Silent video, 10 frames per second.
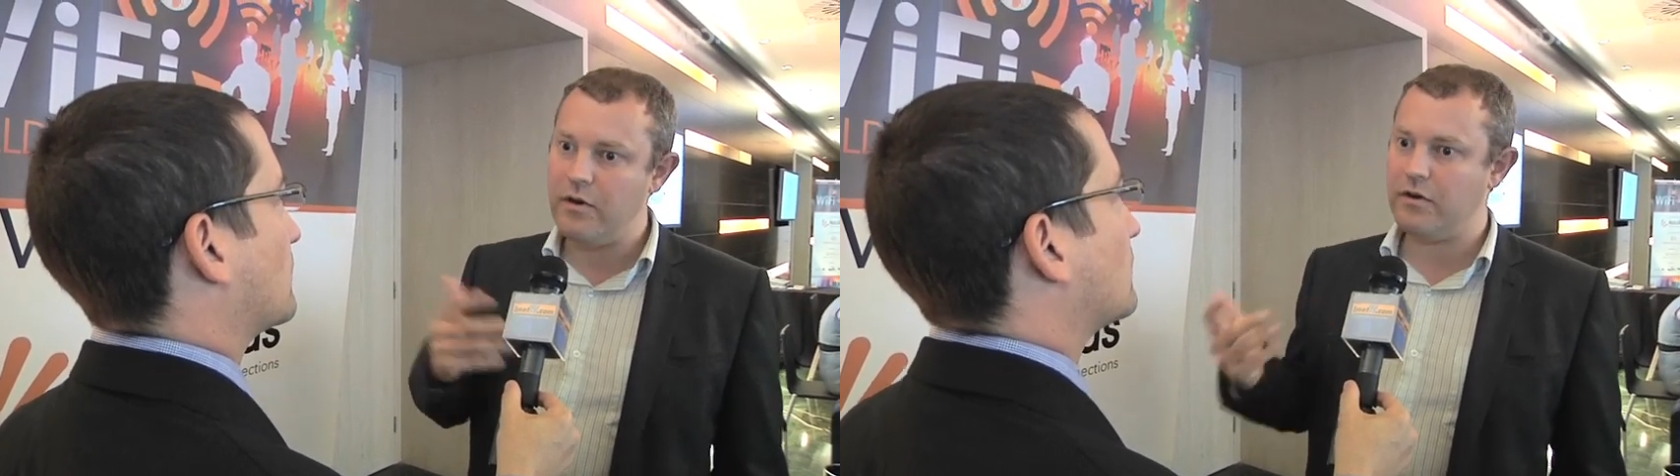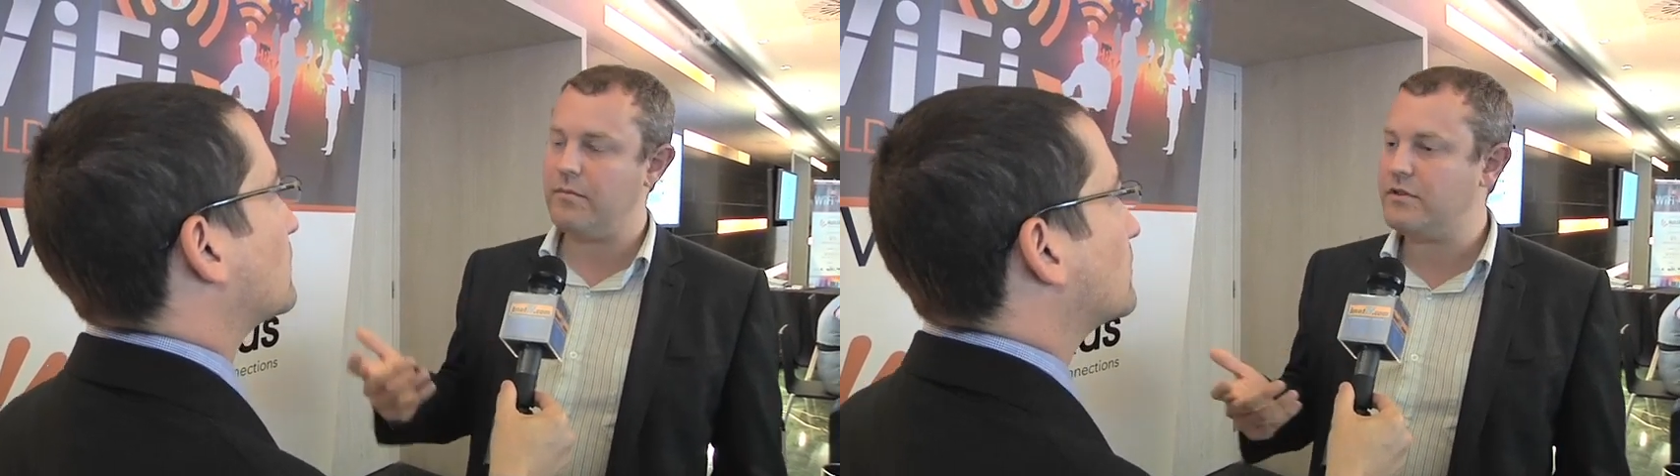
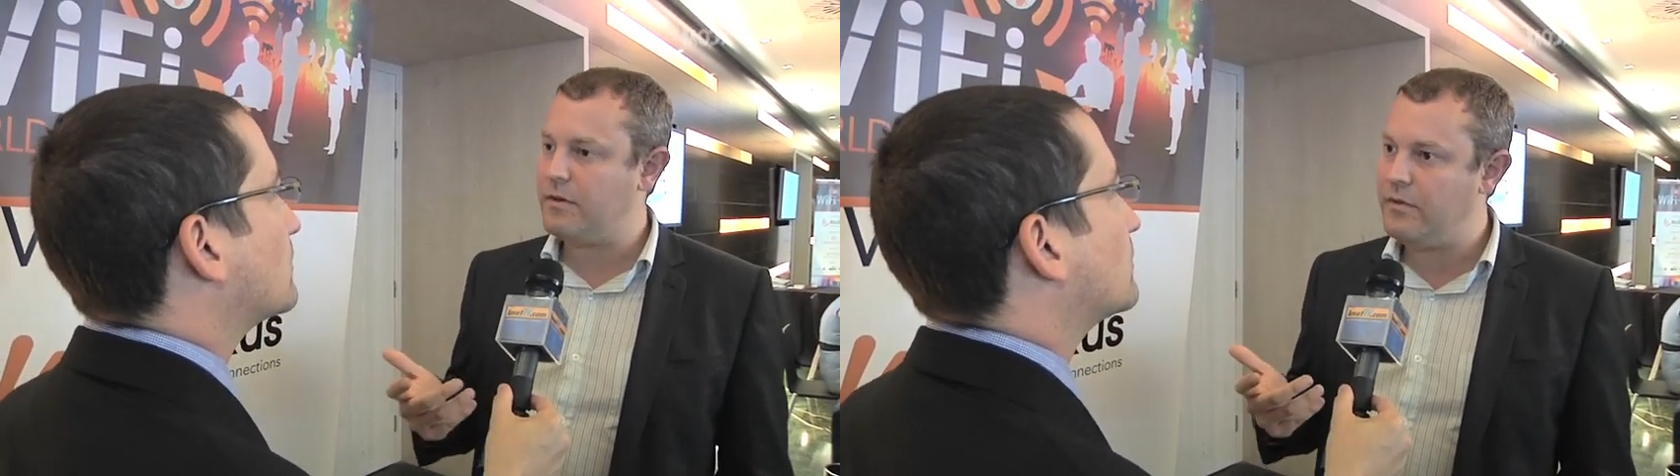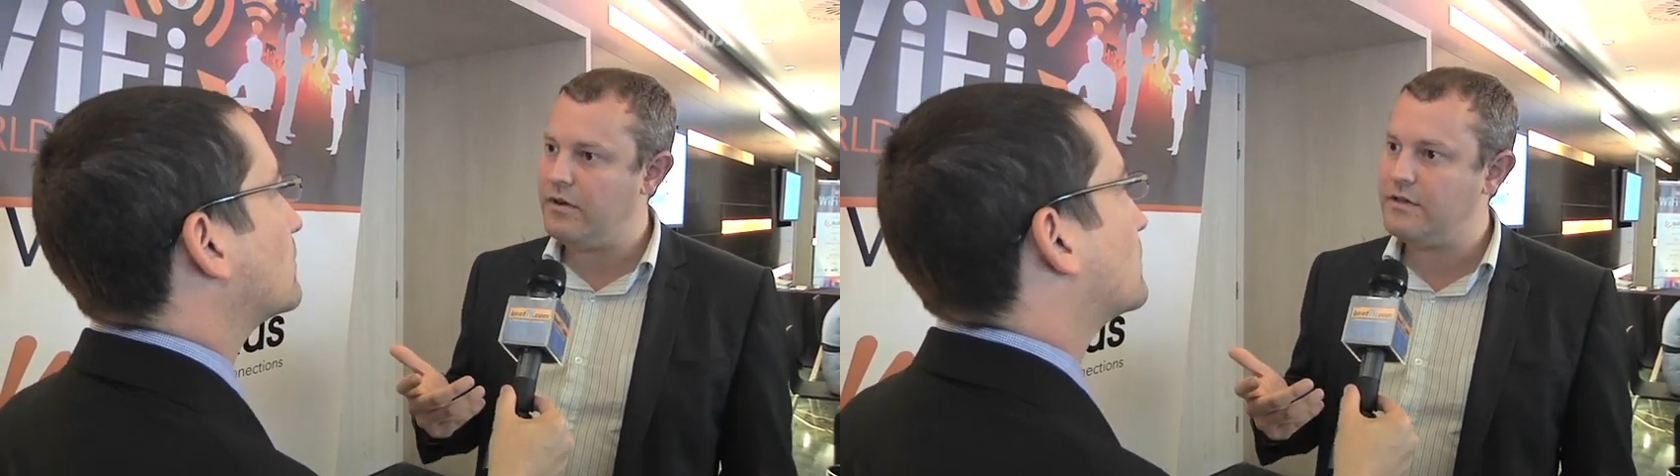build up this
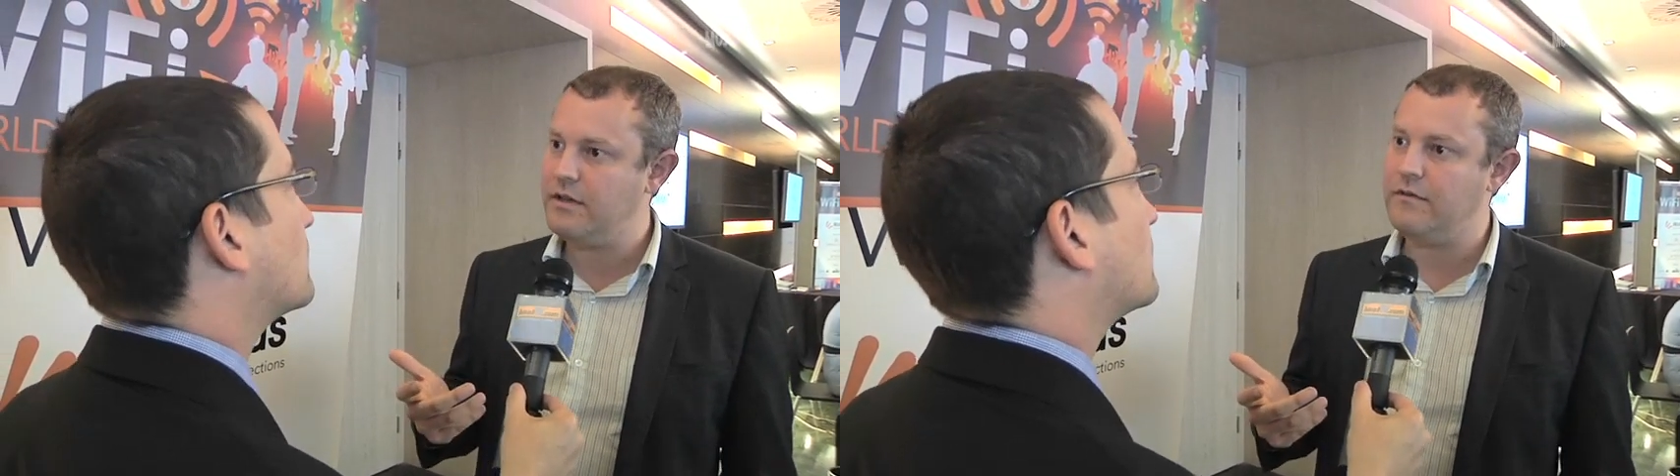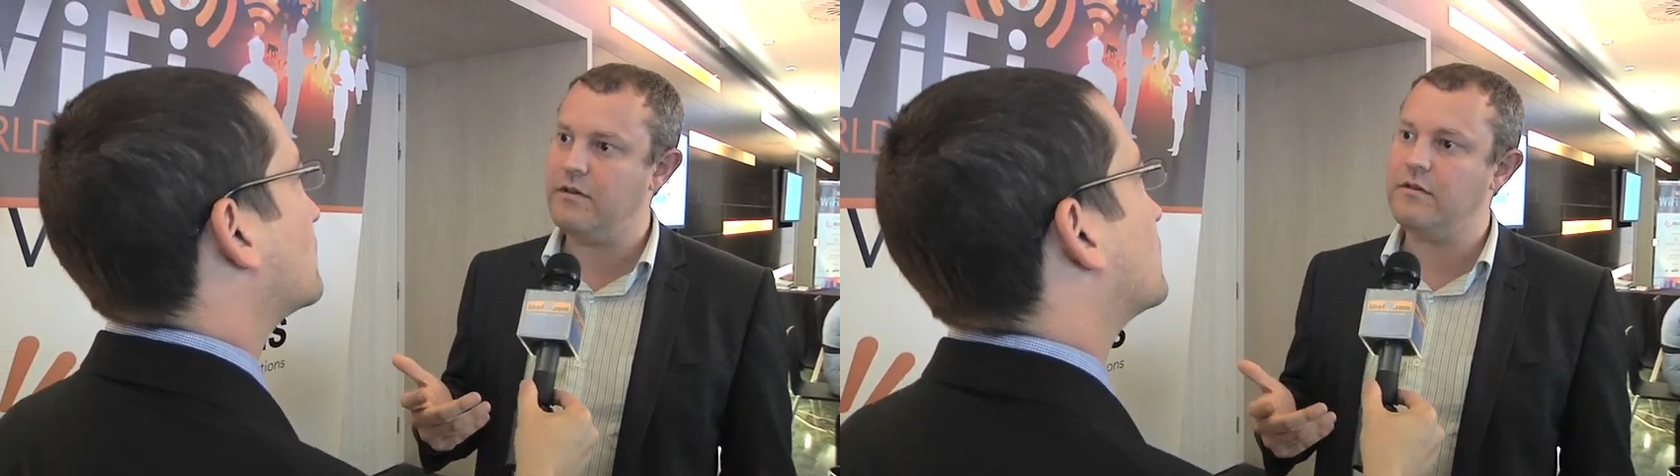
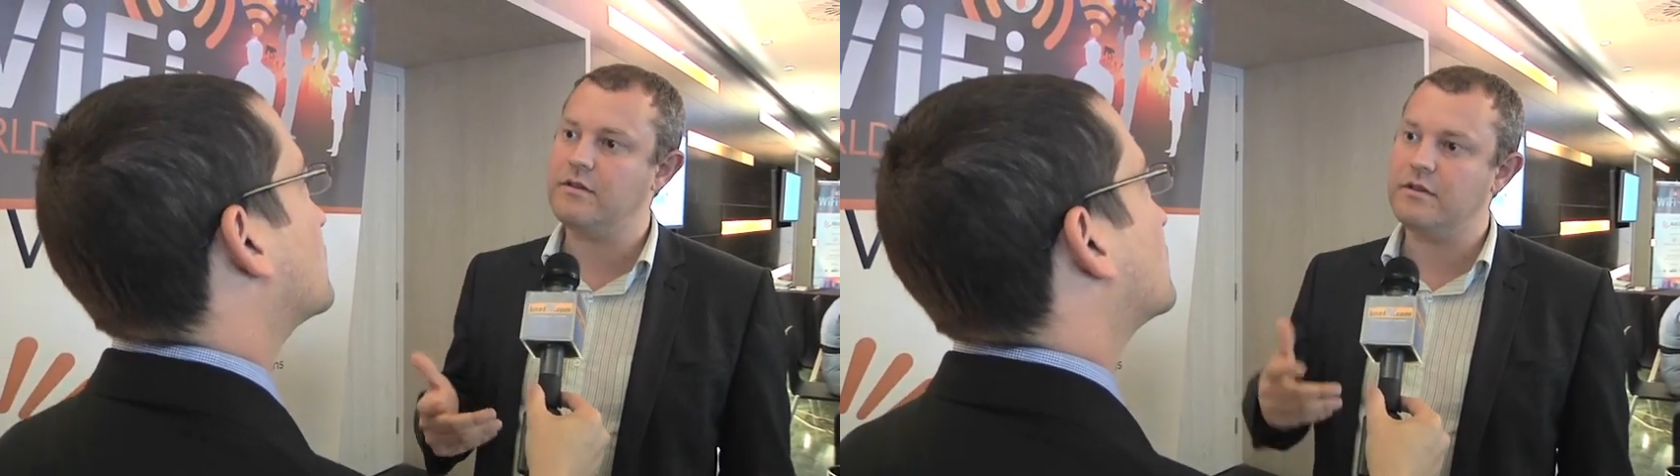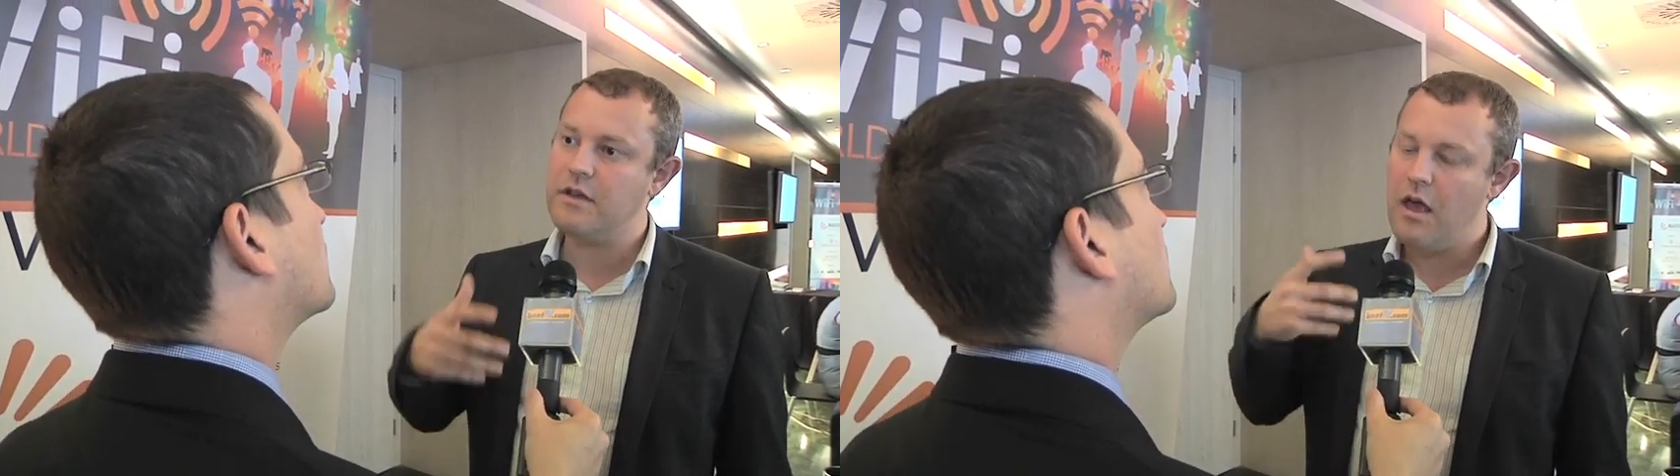community of
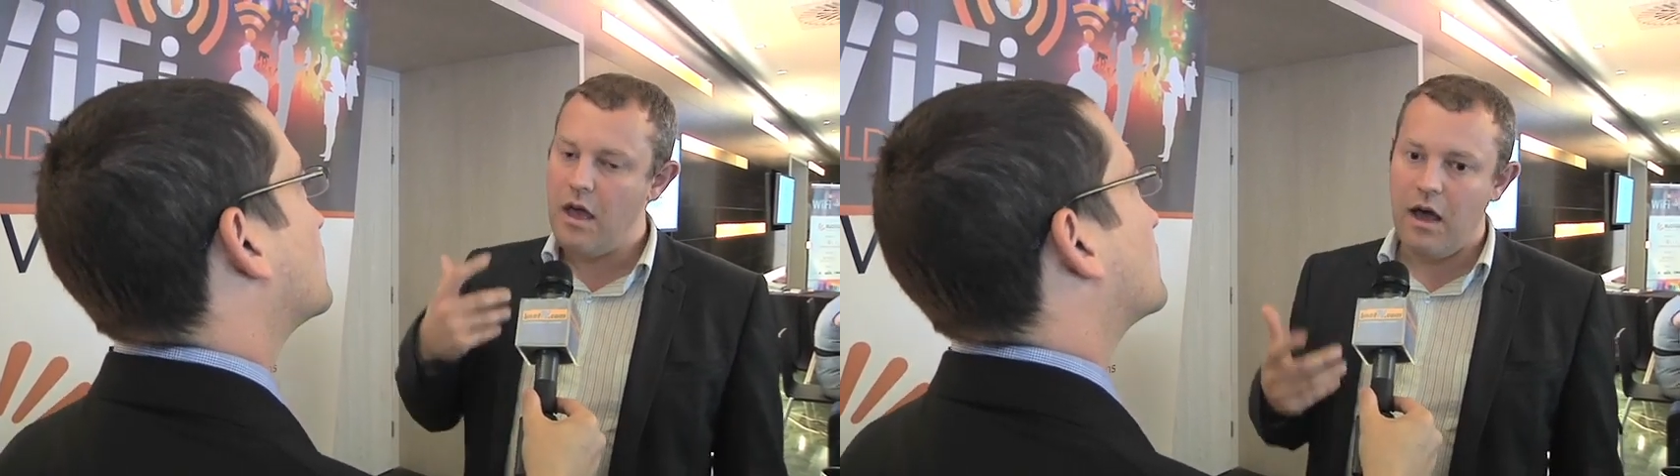users,